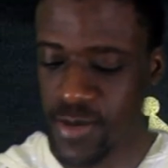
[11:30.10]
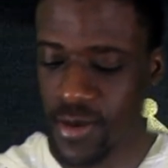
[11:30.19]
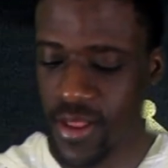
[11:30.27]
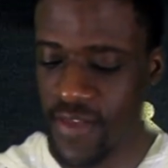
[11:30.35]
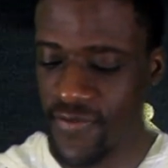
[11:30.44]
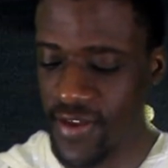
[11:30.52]
him to
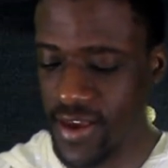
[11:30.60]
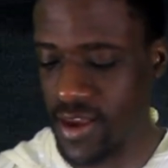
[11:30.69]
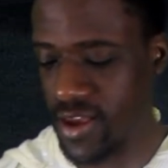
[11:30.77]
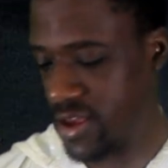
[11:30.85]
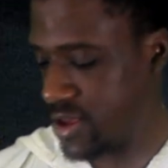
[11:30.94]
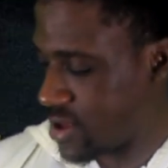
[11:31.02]
lift like
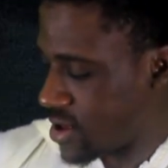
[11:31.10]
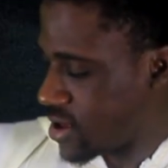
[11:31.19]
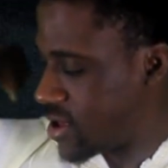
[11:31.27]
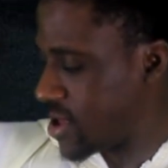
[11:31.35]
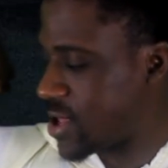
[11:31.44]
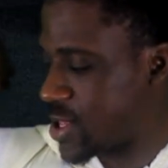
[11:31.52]

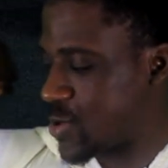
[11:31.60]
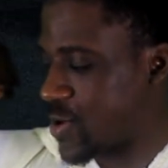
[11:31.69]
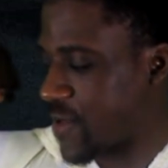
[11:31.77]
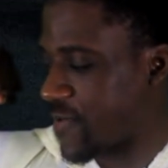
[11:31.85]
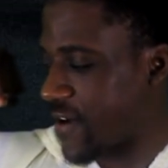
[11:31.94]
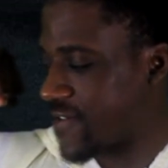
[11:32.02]

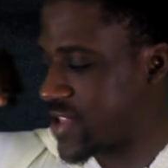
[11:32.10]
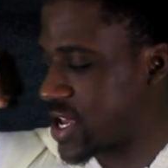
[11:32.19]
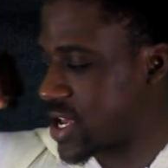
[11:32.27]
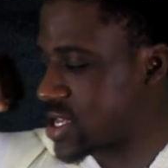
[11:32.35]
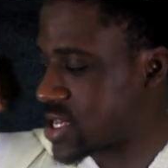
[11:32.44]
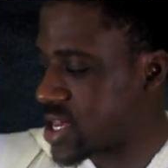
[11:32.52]
25 tons.
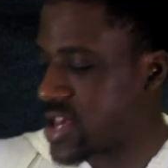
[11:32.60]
